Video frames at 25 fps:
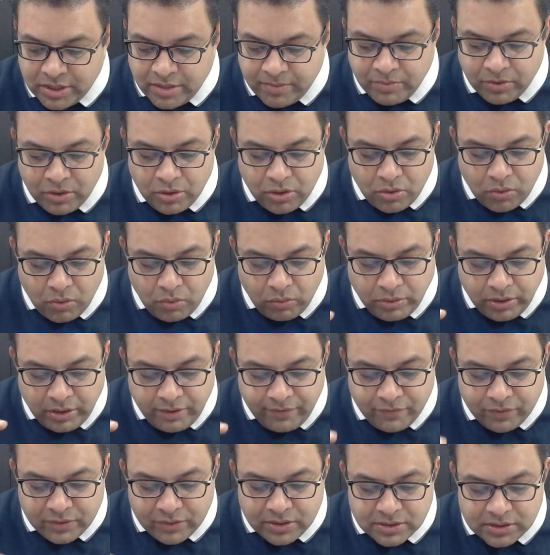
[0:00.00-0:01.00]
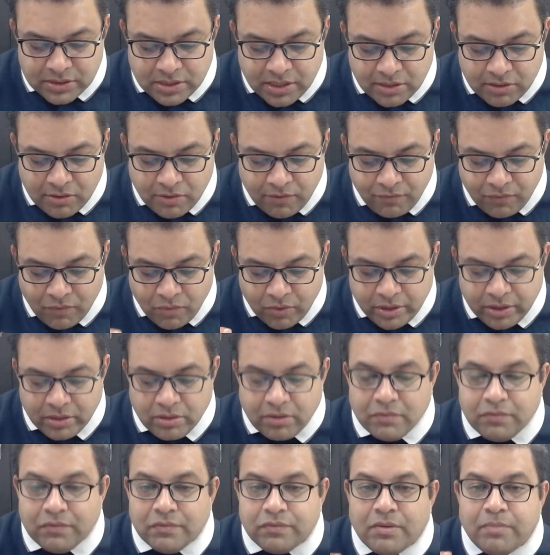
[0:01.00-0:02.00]
them only for the sake of
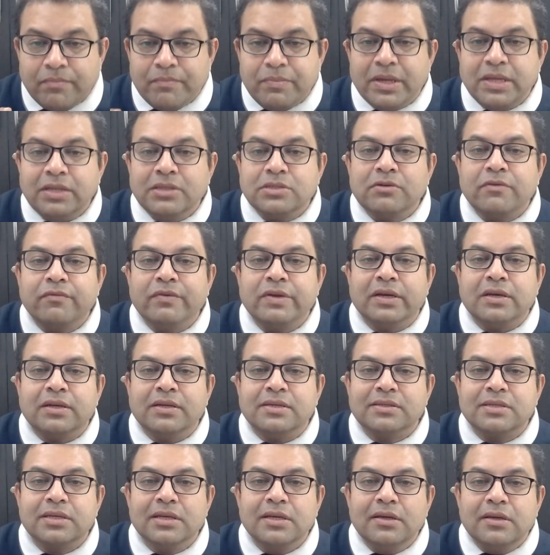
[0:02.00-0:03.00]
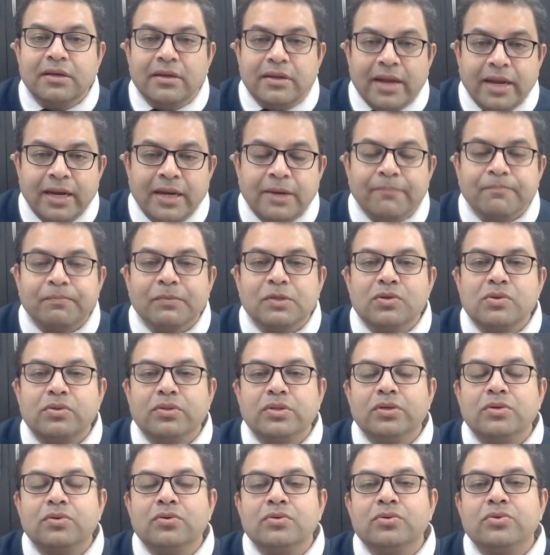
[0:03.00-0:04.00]
warding off of the pains of illness, right? So
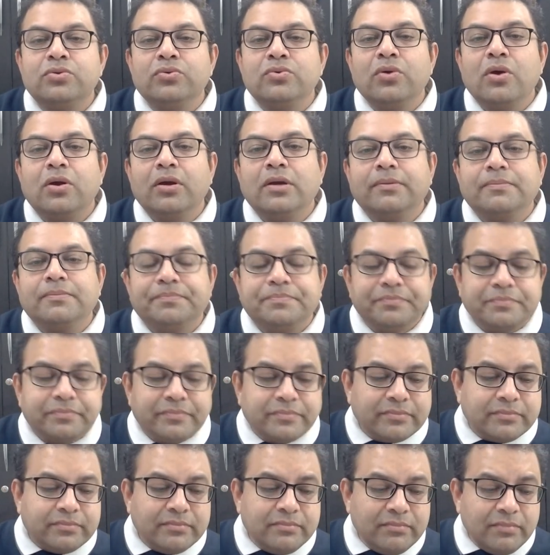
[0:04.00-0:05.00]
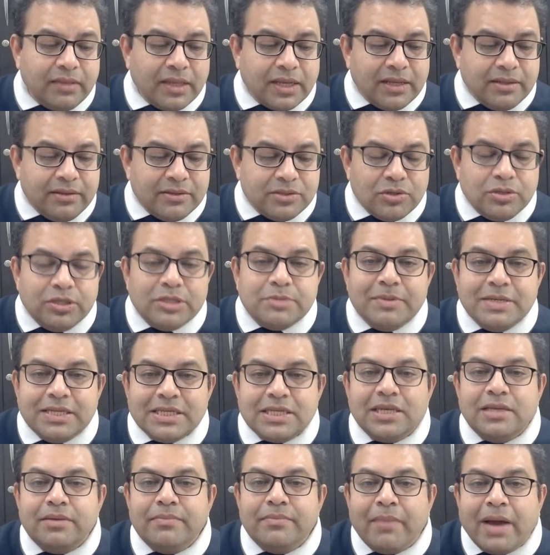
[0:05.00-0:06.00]
they do not, so it's
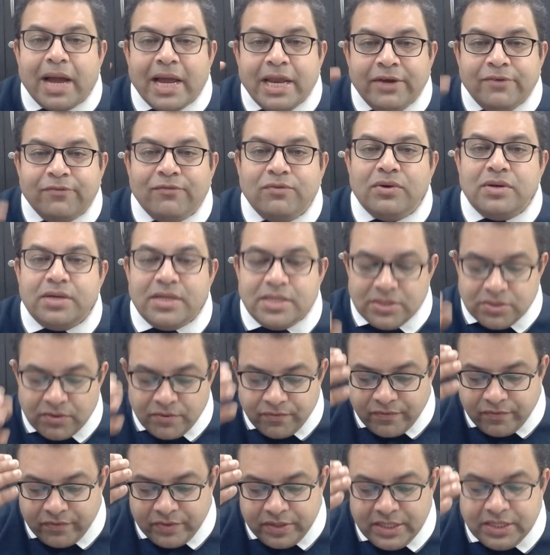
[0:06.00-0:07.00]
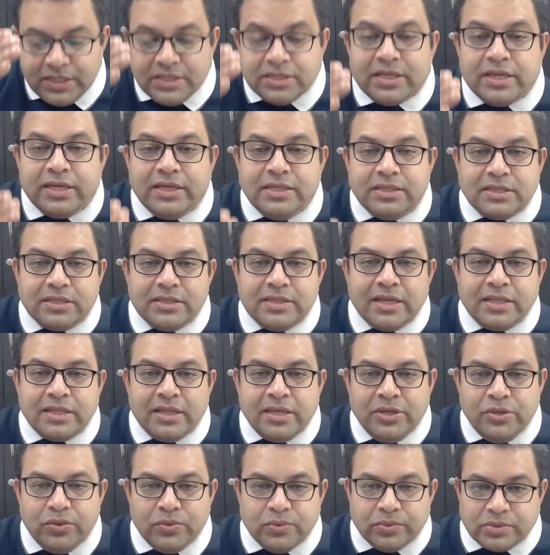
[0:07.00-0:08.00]
basically mindfulness of these things that
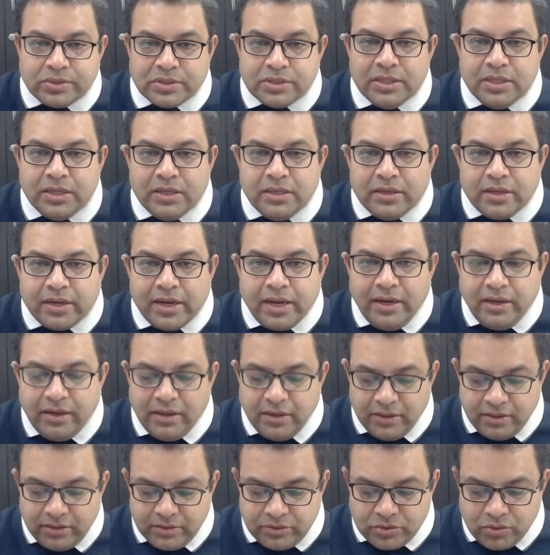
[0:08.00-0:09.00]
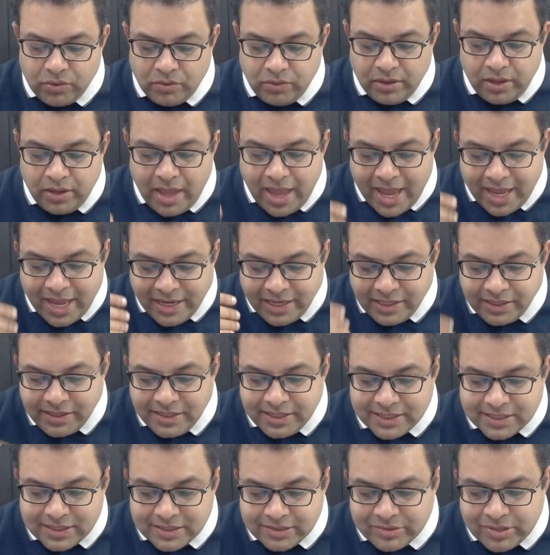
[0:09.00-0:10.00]
they use, right? So any
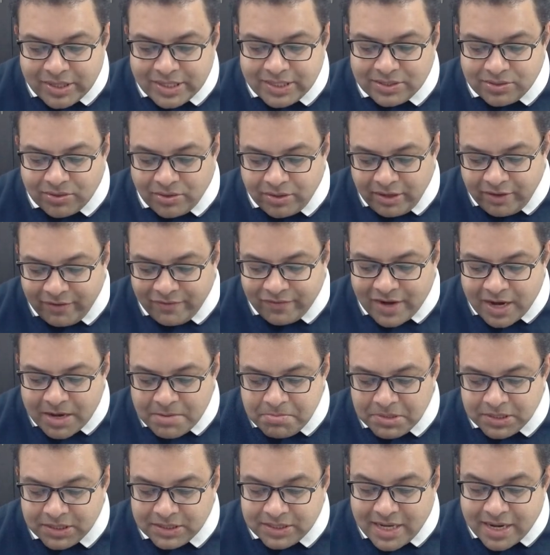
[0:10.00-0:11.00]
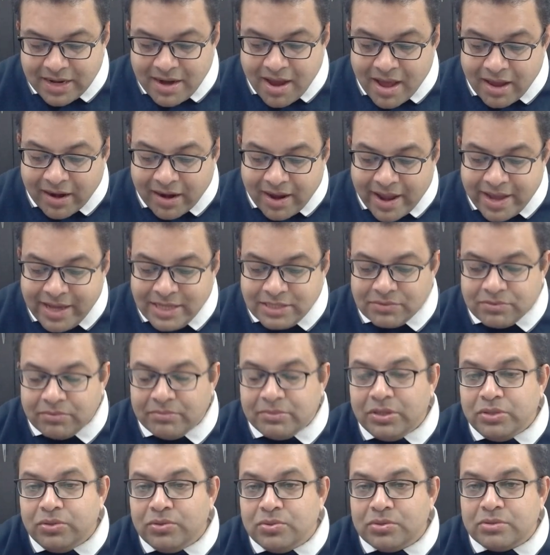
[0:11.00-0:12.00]
distress or defilements that arise from
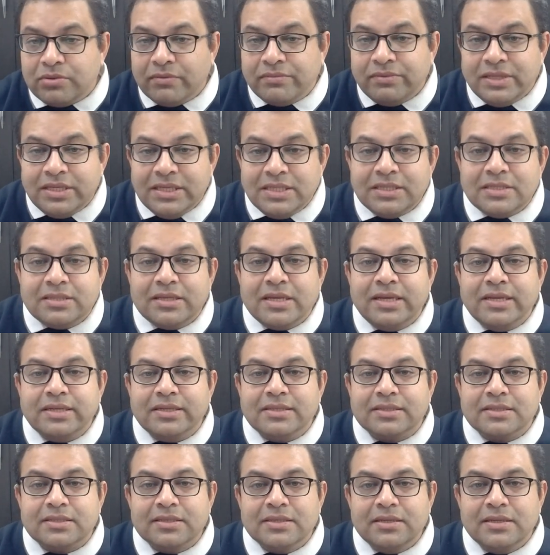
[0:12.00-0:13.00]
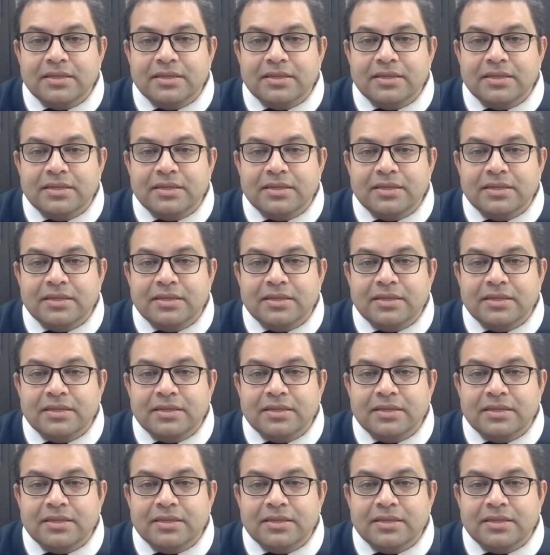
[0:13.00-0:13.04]
the use of these things